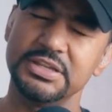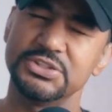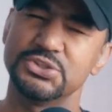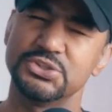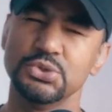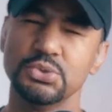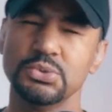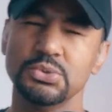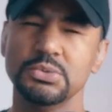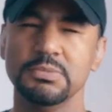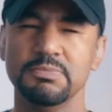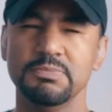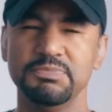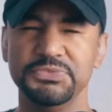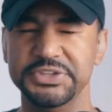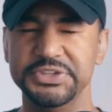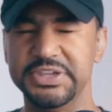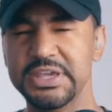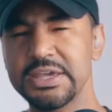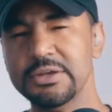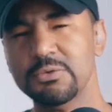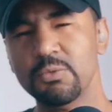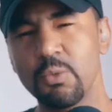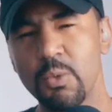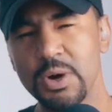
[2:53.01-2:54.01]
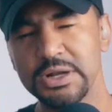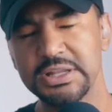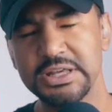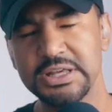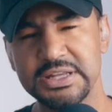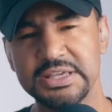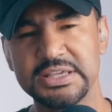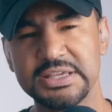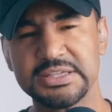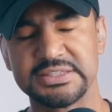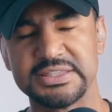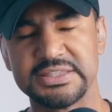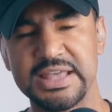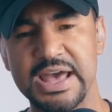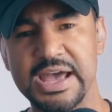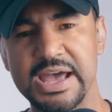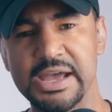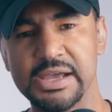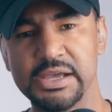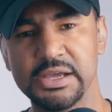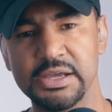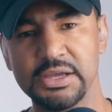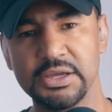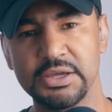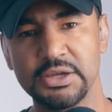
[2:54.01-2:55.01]
To get what it is that
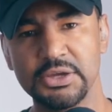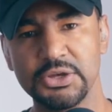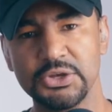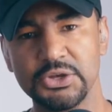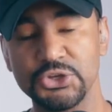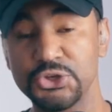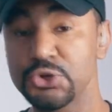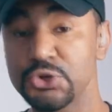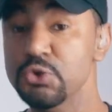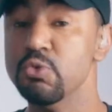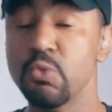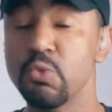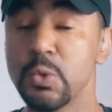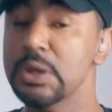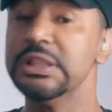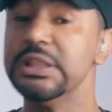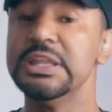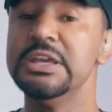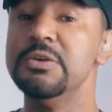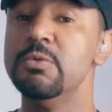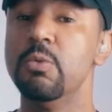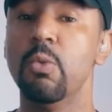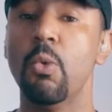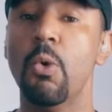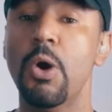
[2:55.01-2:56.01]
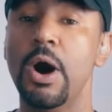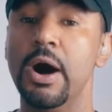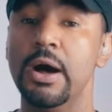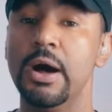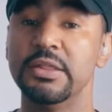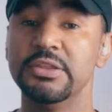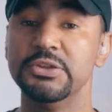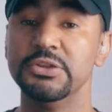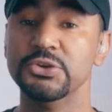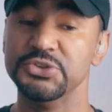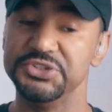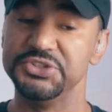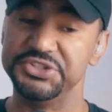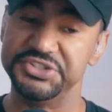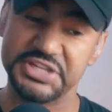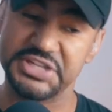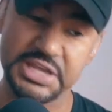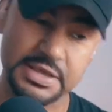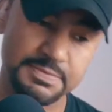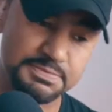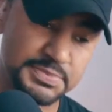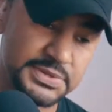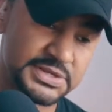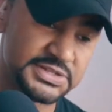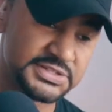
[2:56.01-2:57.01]
you really want, your
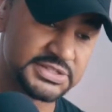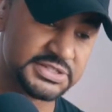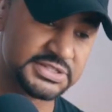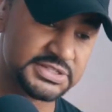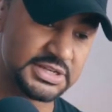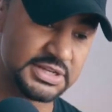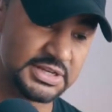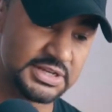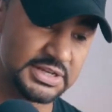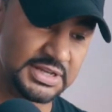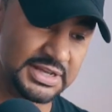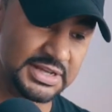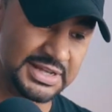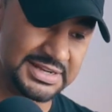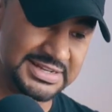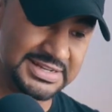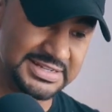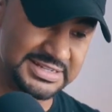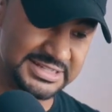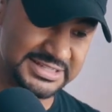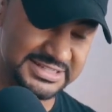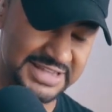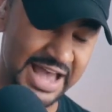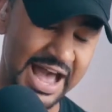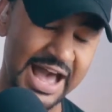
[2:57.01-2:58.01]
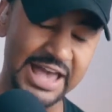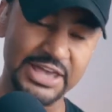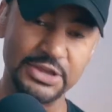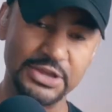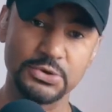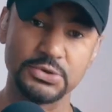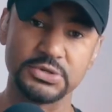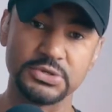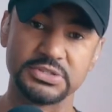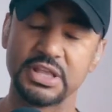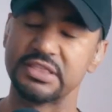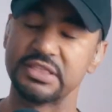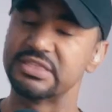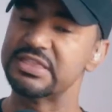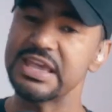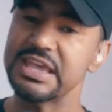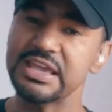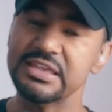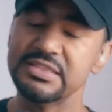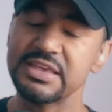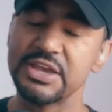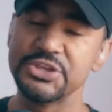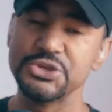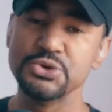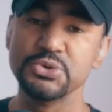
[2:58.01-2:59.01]
deepest desires, the thing
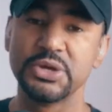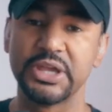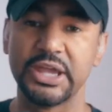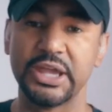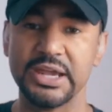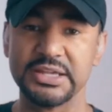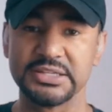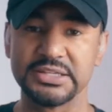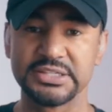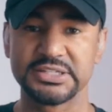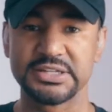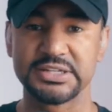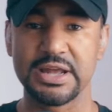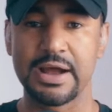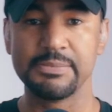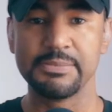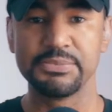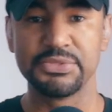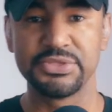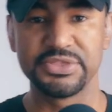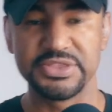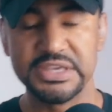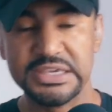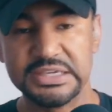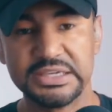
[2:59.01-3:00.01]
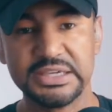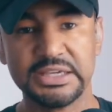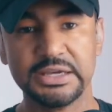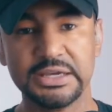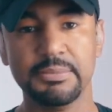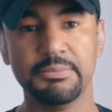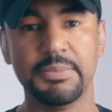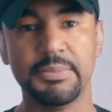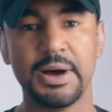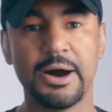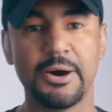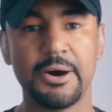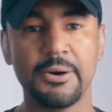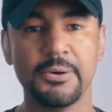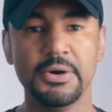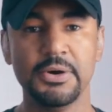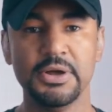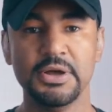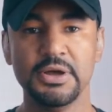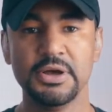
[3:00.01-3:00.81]
that you can't stop thinking about,